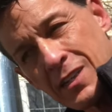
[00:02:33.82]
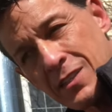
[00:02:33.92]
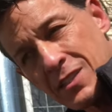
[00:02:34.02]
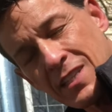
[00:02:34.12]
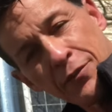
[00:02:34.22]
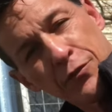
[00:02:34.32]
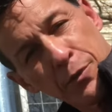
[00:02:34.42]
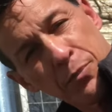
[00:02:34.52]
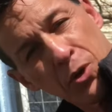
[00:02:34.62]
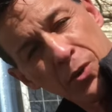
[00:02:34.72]
7
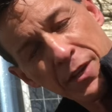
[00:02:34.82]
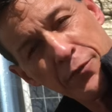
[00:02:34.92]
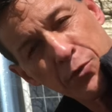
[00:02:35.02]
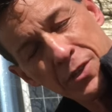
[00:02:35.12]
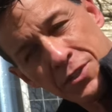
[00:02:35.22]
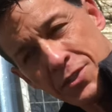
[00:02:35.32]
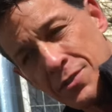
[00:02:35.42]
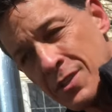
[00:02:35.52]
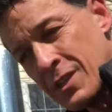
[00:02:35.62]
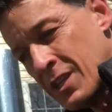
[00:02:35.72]
foot pole, 84
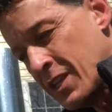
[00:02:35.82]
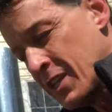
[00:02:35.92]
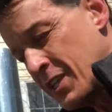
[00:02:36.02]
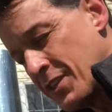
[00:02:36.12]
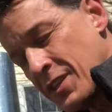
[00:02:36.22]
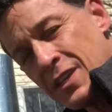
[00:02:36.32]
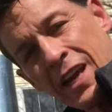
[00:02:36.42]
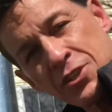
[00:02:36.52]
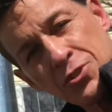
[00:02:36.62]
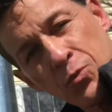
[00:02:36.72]
inches, the
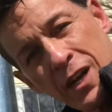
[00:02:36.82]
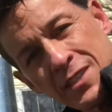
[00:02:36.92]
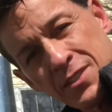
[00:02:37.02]
extra wide